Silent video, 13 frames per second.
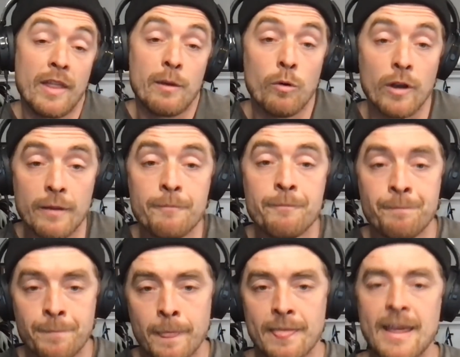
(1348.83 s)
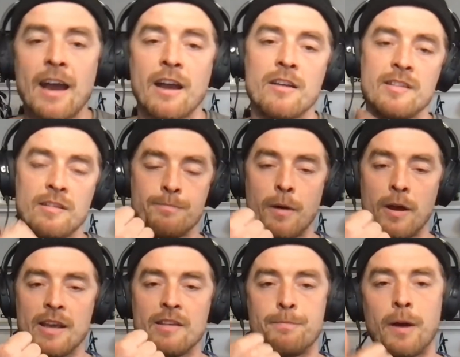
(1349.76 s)
They want it. Yeah, because
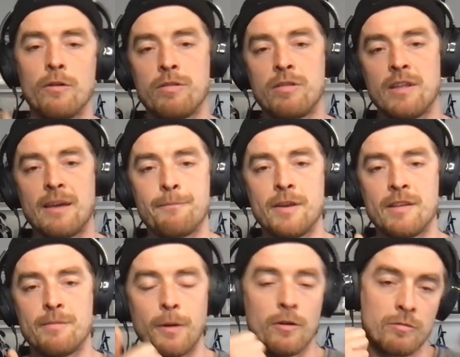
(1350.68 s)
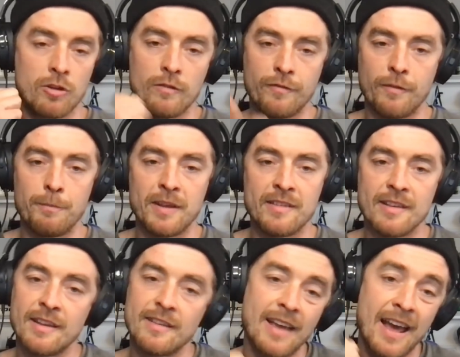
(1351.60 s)
it's both good for
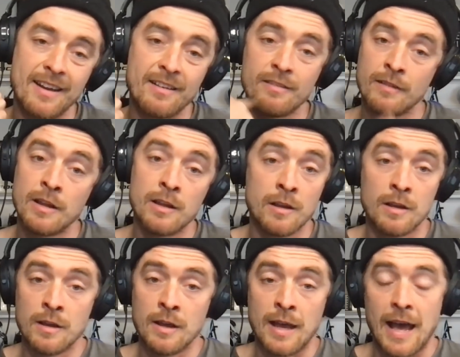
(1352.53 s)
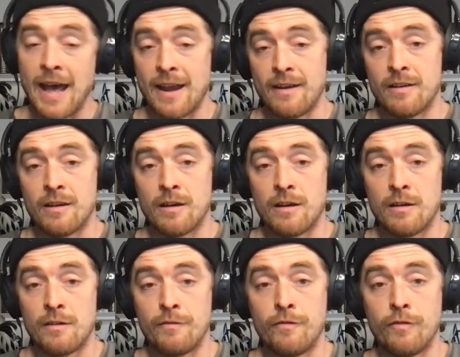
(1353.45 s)
business and
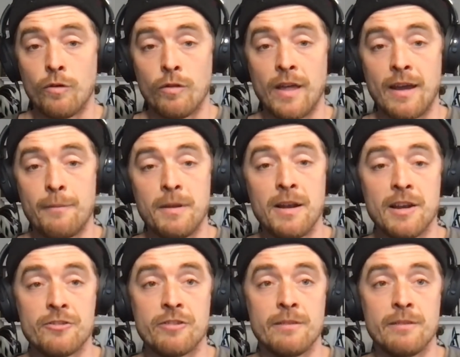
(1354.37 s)
for their military.